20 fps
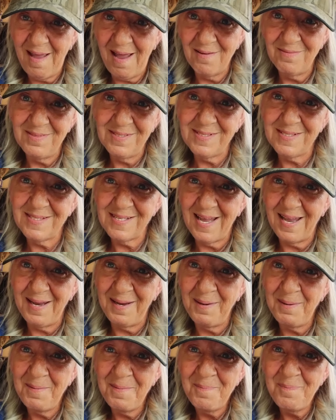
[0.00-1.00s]
I have to
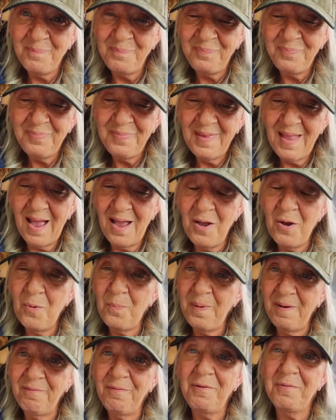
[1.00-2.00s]
say. I
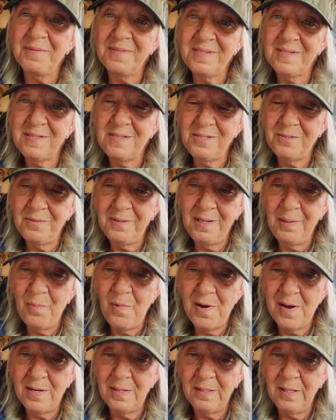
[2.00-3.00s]
hope everyone's doing
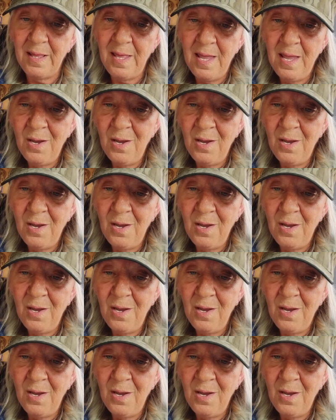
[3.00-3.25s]
well.